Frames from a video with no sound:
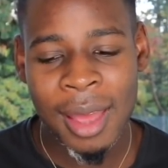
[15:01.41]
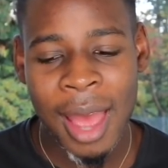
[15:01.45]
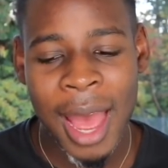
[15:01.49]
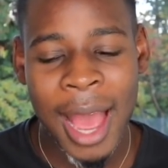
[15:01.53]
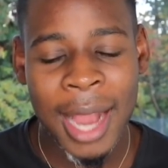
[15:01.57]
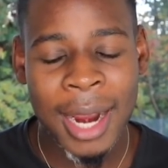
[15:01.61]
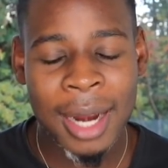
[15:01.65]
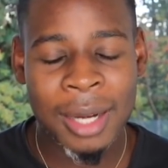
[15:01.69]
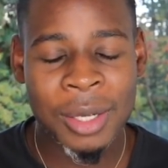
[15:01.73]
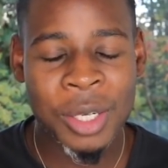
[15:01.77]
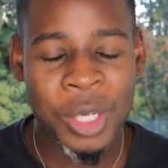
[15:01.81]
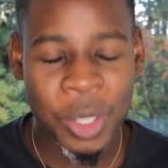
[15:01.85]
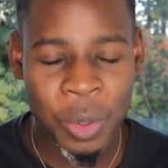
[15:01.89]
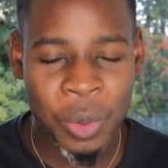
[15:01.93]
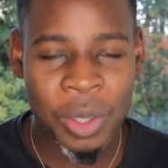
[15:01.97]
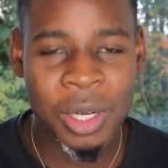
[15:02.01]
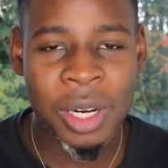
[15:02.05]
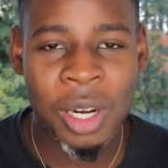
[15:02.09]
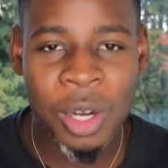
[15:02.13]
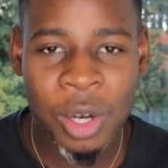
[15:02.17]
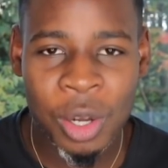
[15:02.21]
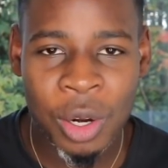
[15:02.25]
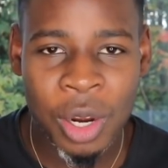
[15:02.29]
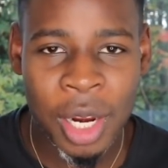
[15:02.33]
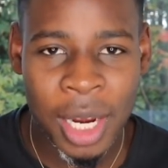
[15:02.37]
I don't want
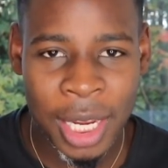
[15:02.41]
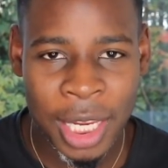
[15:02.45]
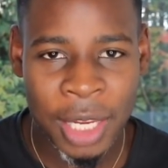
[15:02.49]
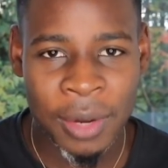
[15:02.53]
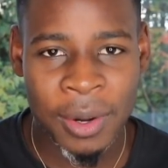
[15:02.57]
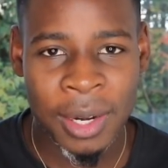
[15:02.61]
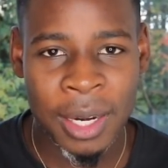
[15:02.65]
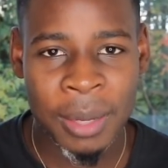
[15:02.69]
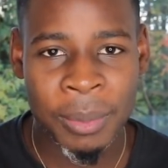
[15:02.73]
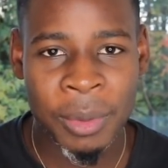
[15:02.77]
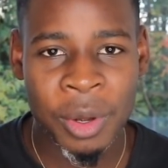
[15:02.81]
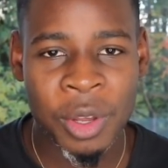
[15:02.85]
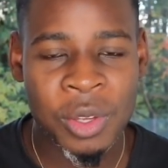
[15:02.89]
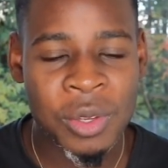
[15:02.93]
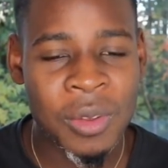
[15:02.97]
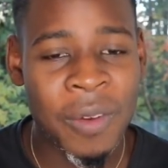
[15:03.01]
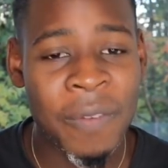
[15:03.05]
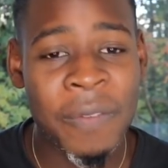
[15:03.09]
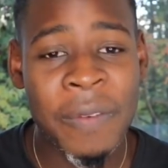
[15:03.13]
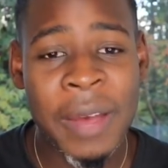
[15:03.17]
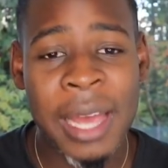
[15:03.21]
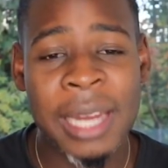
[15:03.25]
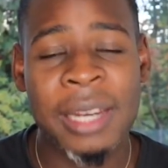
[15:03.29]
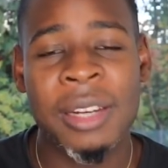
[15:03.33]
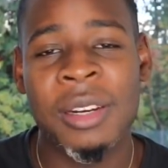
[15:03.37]
to look at you anymore, so
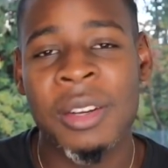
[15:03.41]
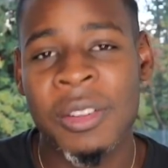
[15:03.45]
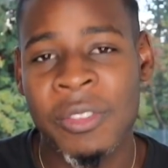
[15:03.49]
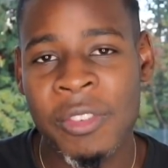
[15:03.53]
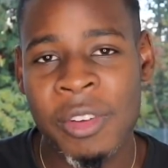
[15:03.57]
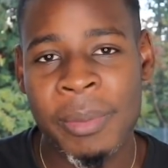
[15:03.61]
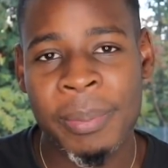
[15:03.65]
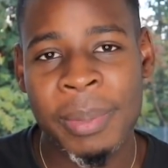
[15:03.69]
find another